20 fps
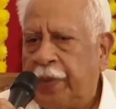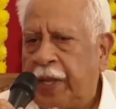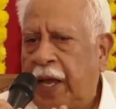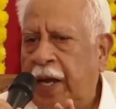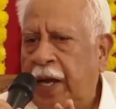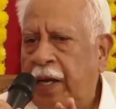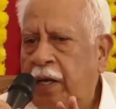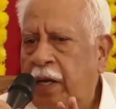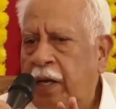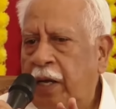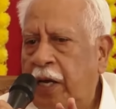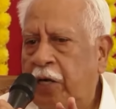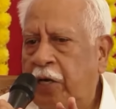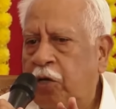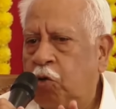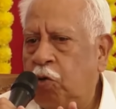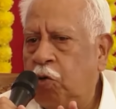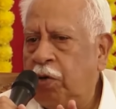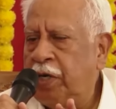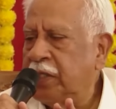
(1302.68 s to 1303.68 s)
and
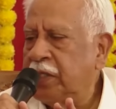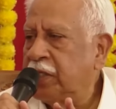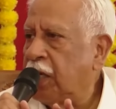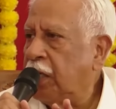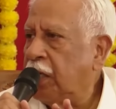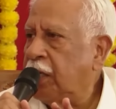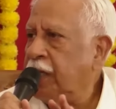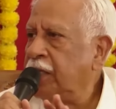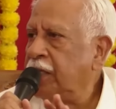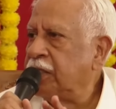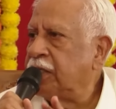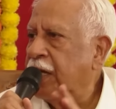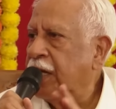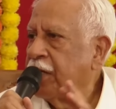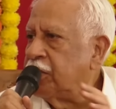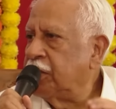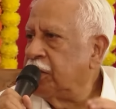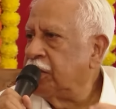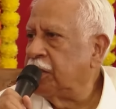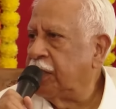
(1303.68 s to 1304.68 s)
it could result in
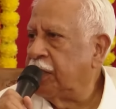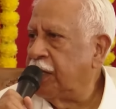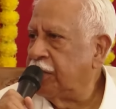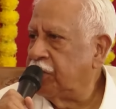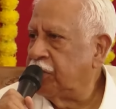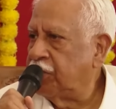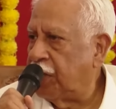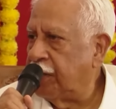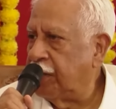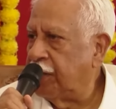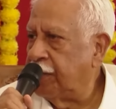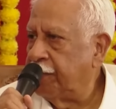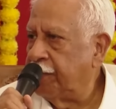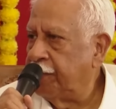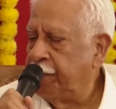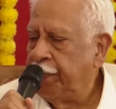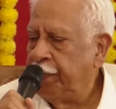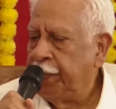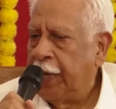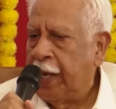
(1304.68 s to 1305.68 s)
sanctions against China.
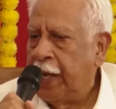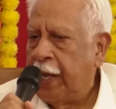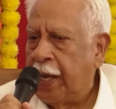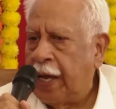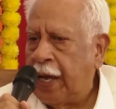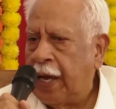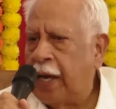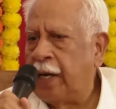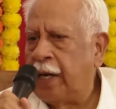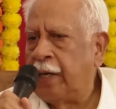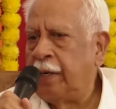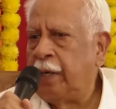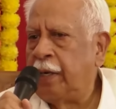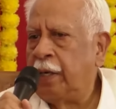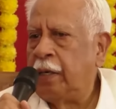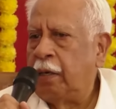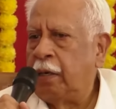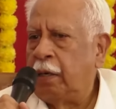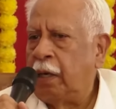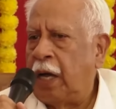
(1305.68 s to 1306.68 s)
And
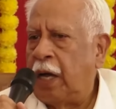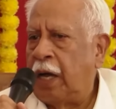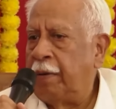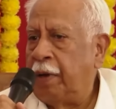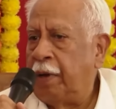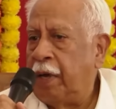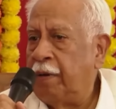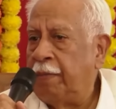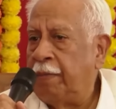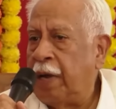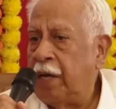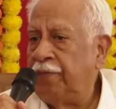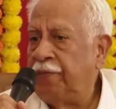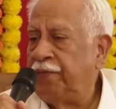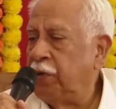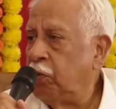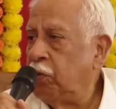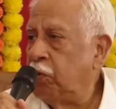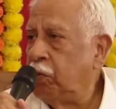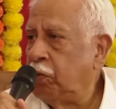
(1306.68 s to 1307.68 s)
in my
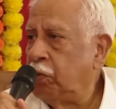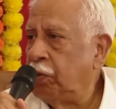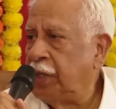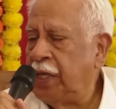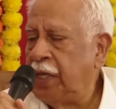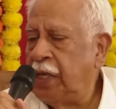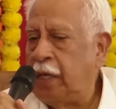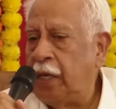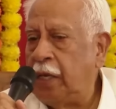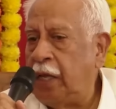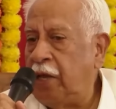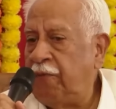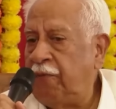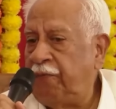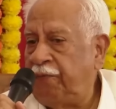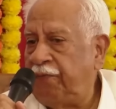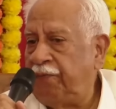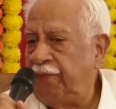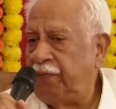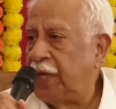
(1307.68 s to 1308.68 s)
view,
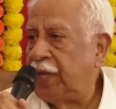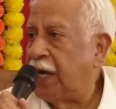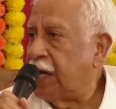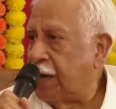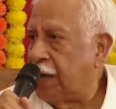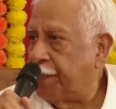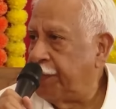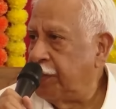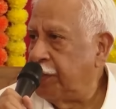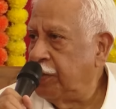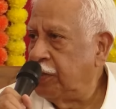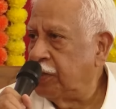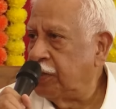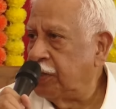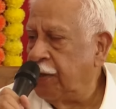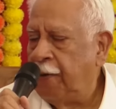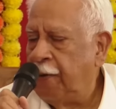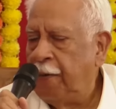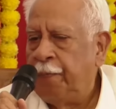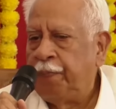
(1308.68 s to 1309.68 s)
if that happens,
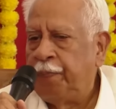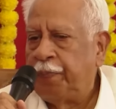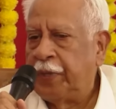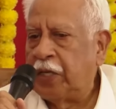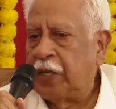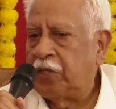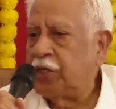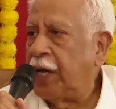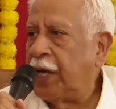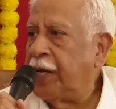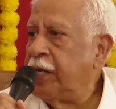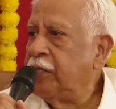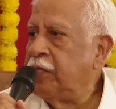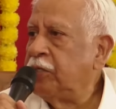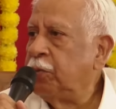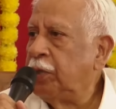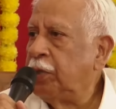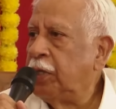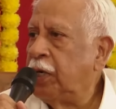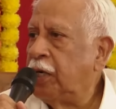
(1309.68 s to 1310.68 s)
the
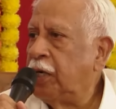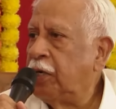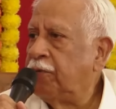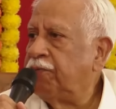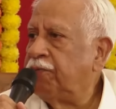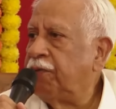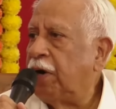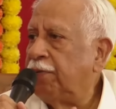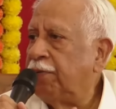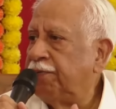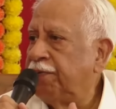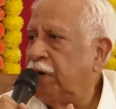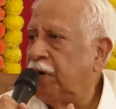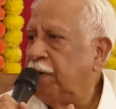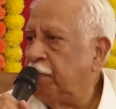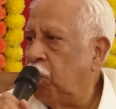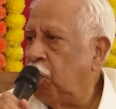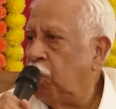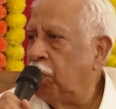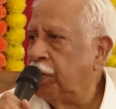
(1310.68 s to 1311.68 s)
Chinese will hurt far, far
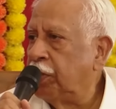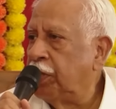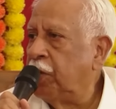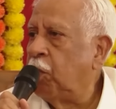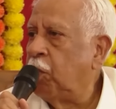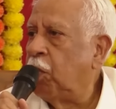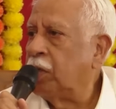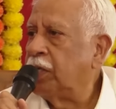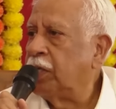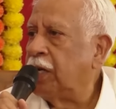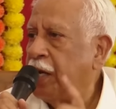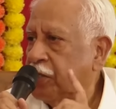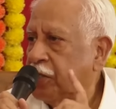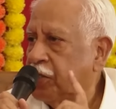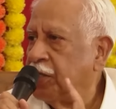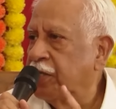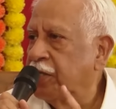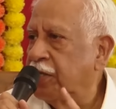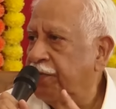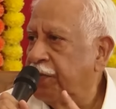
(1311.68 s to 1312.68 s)
more than what the
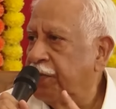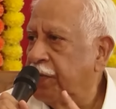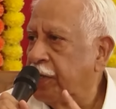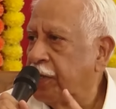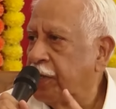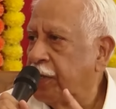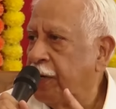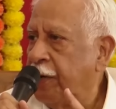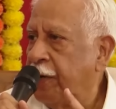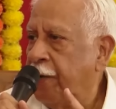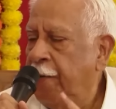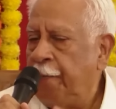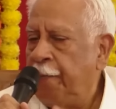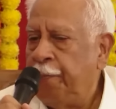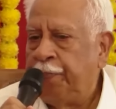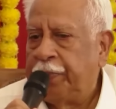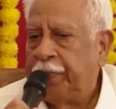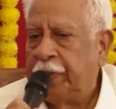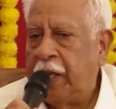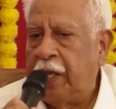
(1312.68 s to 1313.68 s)
Russians have hurt.
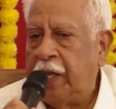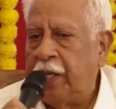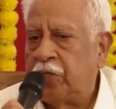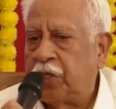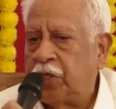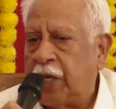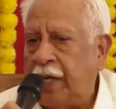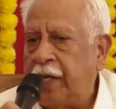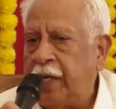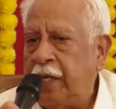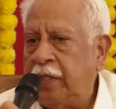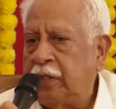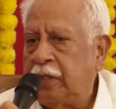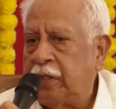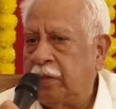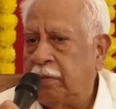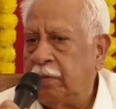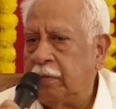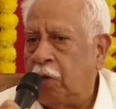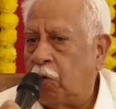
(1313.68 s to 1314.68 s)
The
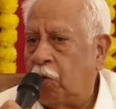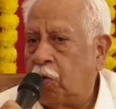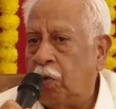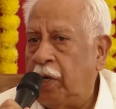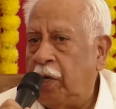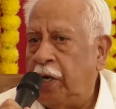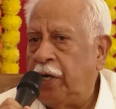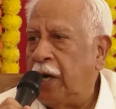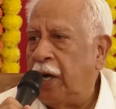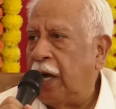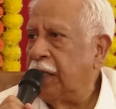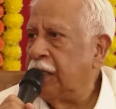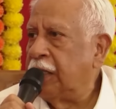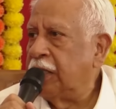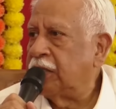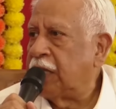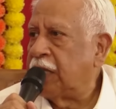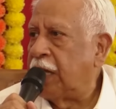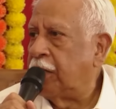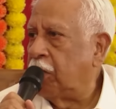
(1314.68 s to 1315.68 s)
Chinese, not only are they
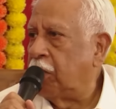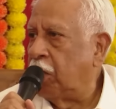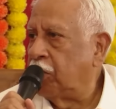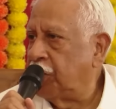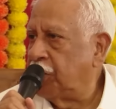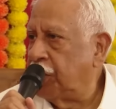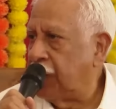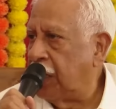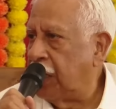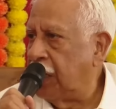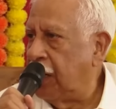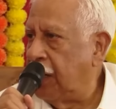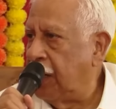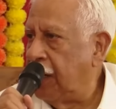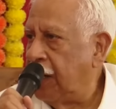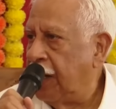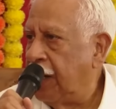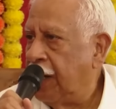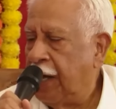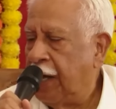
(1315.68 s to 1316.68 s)
psychologically